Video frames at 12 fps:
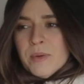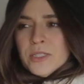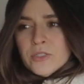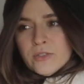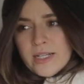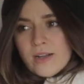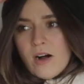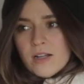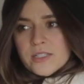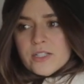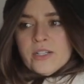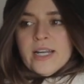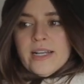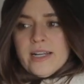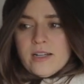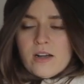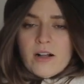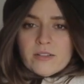I'm also like
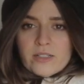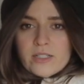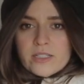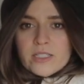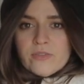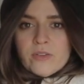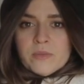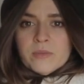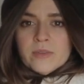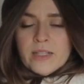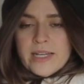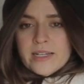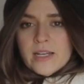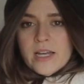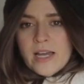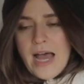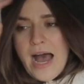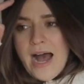alternating colors from like
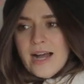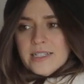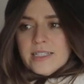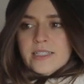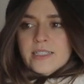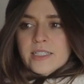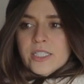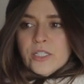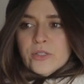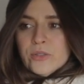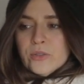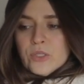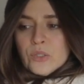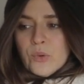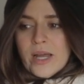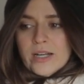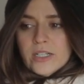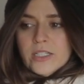hat to
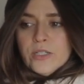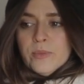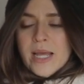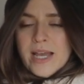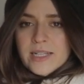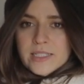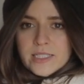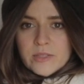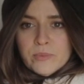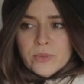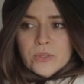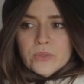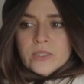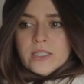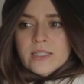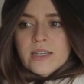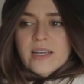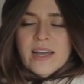sweater to pants to
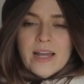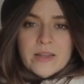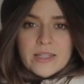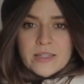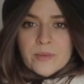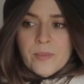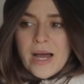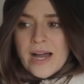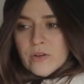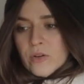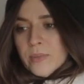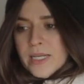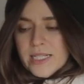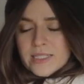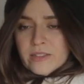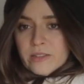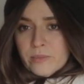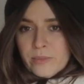boots and then the bag repeats
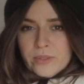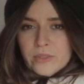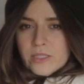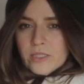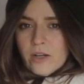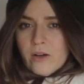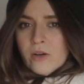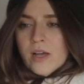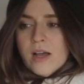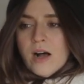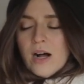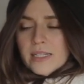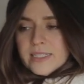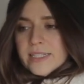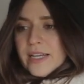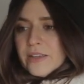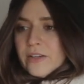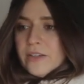on the boots. So
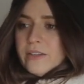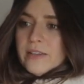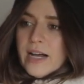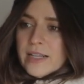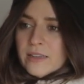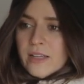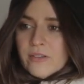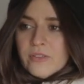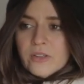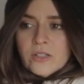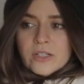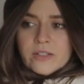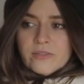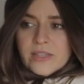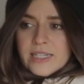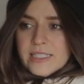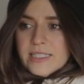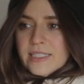altogether, I love the look of
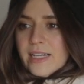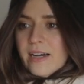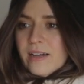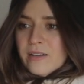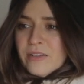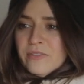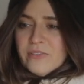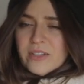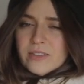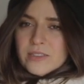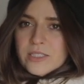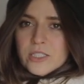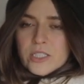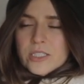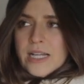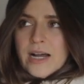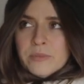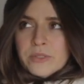this. Uh, it feels just
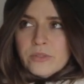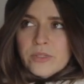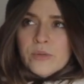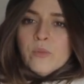absolutely